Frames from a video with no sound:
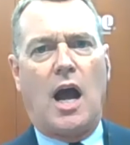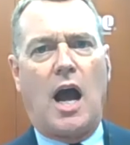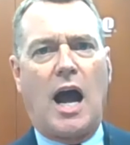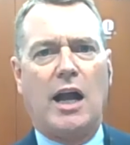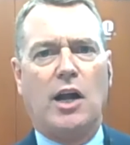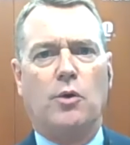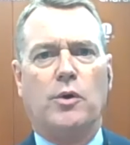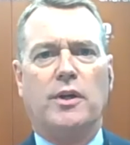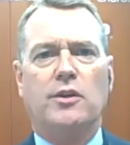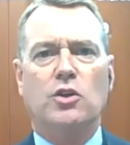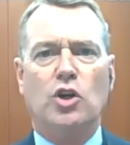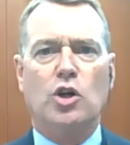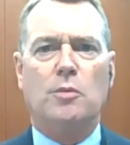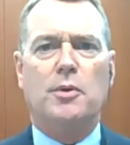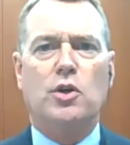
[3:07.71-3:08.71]
Iowan
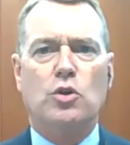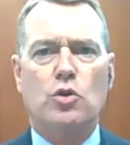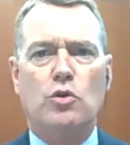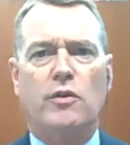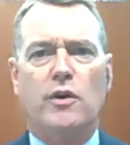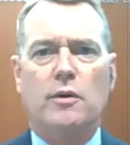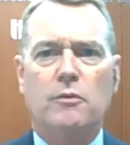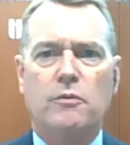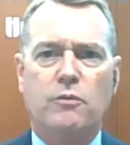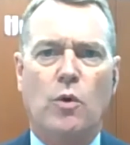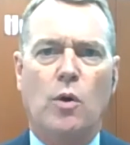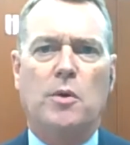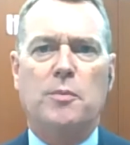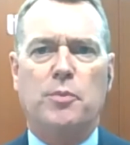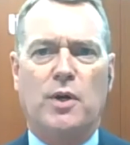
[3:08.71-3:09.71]
Herbert Hoover,
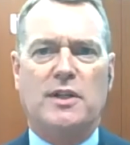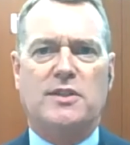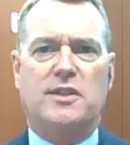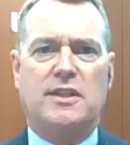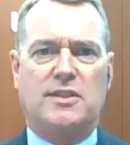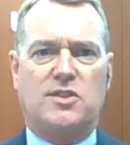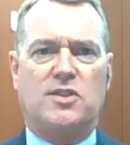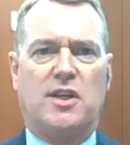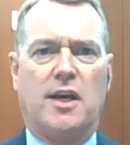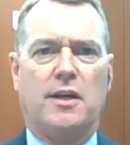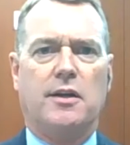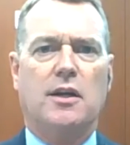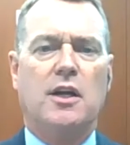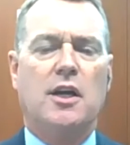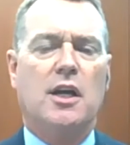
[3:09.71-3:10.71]
former president,
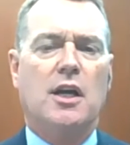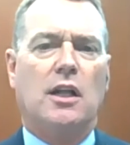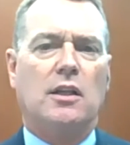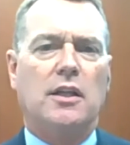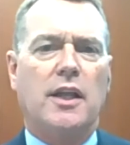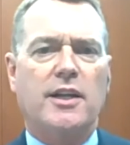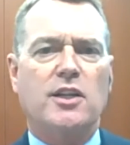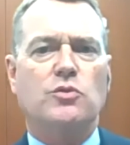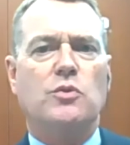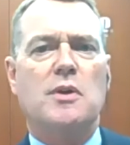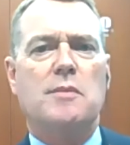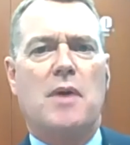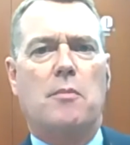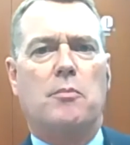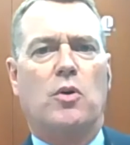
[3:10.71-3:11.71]
said, let us
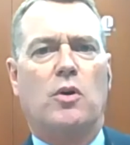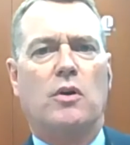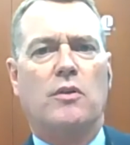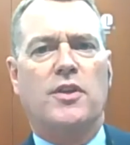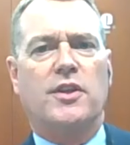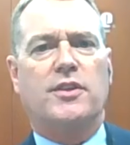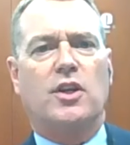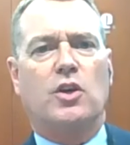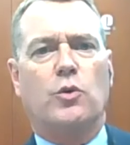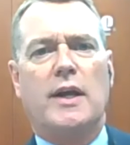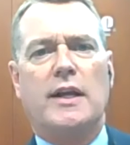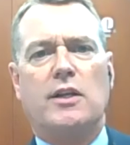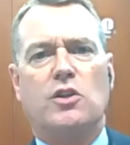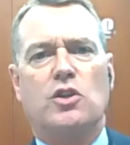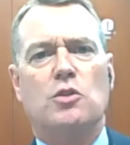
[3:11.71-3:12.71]
remember that the
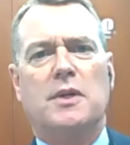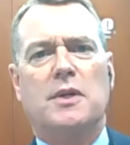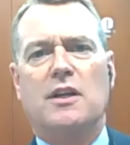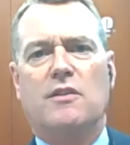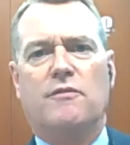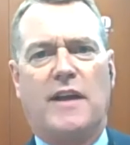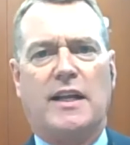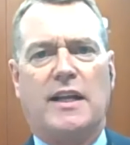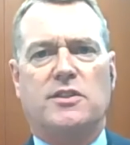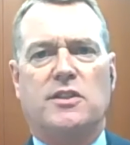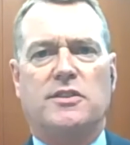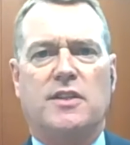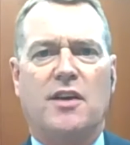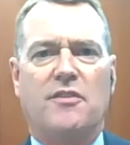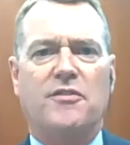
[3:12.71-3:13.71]
great human
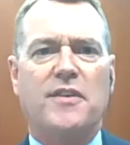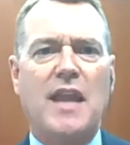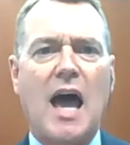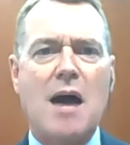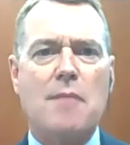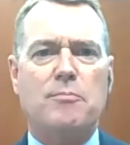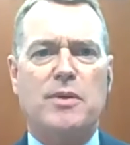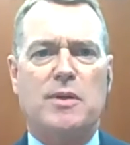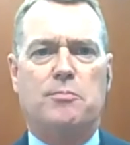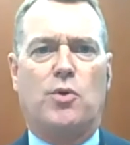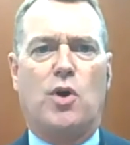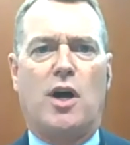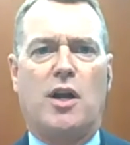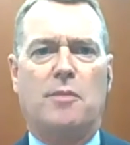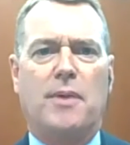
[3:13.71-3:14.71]
advances have not been
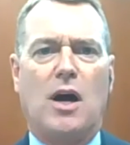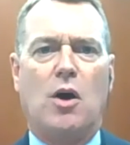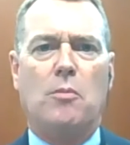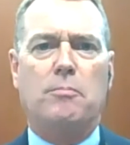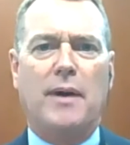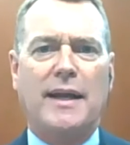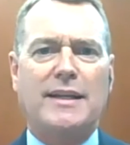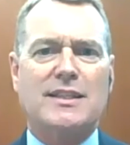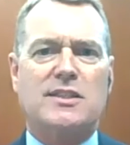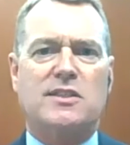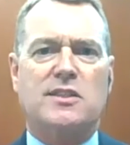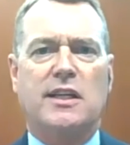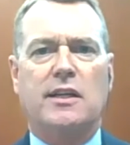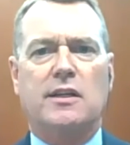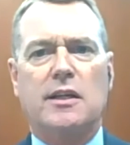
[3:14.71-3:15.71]
brought about by
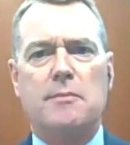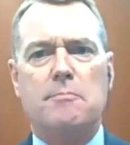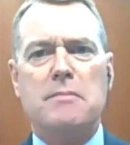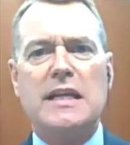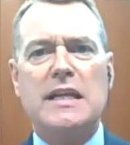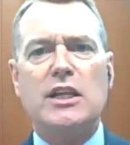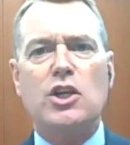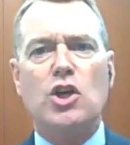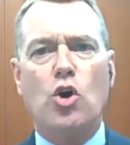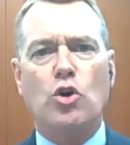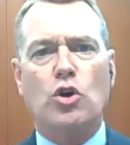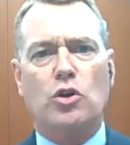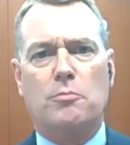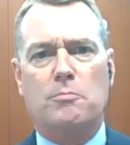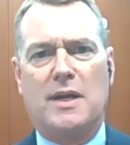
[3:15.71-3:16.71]
distinctly
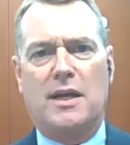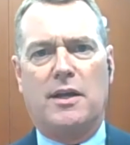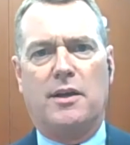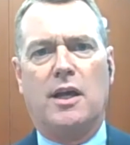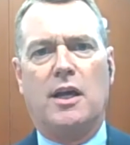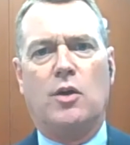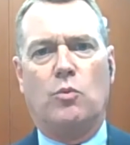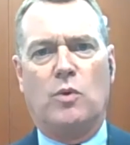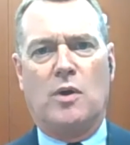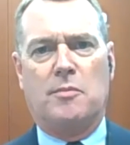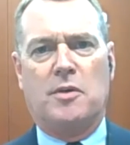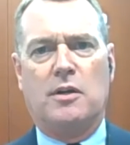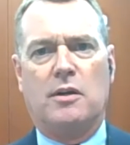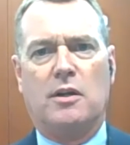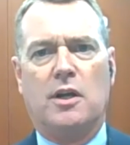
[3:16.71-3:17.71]
mediocre men and women.